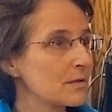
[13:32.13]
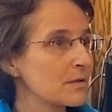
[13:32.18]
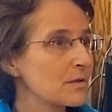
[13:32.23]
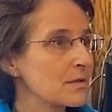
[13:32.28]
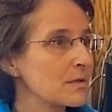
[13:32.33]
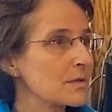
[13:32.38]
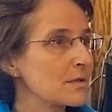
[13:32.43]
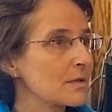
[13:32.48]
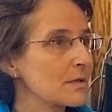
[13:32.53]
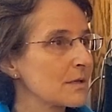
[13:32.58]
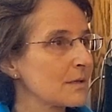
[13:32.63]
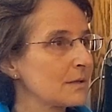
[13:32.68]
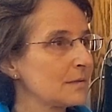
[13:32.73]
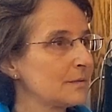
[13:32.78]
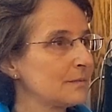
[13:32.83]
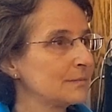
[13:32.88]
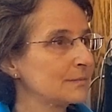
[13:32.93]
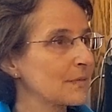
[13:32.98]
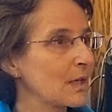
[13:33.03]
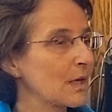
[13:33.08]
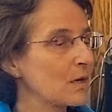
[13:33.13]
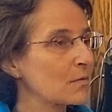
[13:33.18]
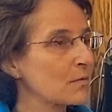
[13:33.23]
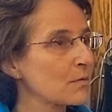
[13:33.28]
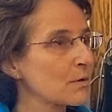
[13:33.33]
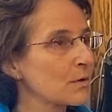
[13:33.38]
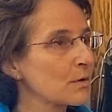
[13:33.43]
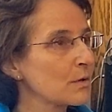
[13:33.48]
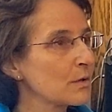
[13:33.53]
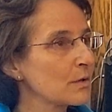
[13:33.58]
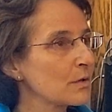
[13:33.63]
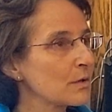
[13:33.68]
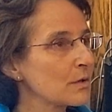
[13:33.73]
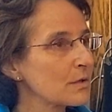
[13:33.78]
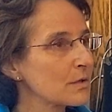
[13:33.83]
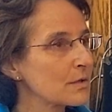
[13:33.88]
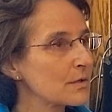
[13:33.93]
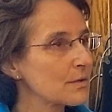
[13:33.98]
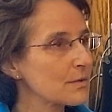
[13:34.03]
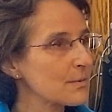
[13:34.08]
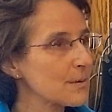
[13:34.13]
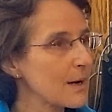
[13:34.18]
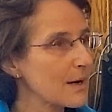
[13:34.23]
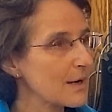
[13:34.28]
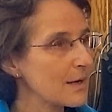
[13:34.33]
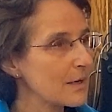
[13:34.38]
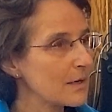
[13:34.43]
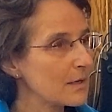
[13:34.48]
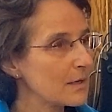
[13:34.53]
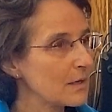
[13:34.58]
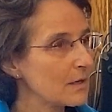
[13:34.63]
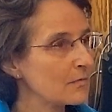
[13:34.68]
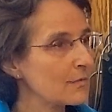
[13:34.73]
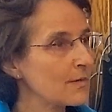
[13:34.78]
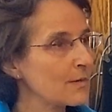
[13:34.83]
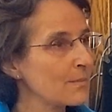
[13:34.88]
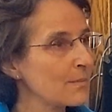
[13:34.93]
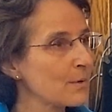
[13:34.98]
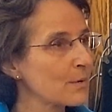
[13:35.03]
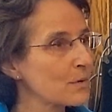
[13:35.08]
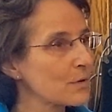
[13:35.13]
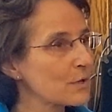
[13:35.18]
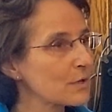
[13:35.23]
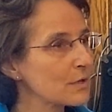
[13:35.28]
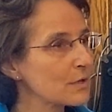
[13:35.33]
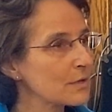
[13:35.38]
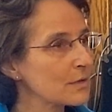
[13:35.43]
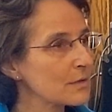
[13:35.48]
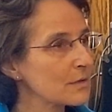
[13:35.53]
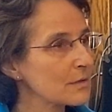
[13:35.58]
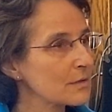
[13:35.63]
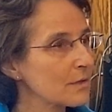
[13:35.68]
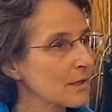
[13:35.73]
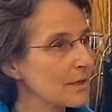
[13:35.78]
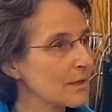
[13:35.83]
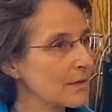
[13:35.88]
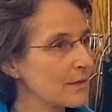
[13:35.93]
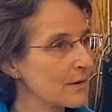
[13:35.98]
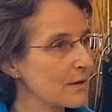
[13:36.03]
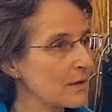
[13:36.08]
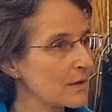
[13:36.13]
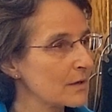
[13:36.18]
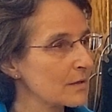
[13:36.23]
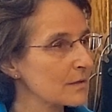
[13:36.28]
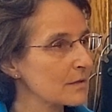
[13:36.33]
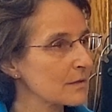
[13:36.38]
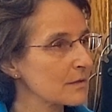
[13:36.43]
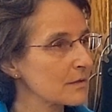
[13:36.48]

just a, a roller coaster ride of emotions and mm -hmm. thoughts.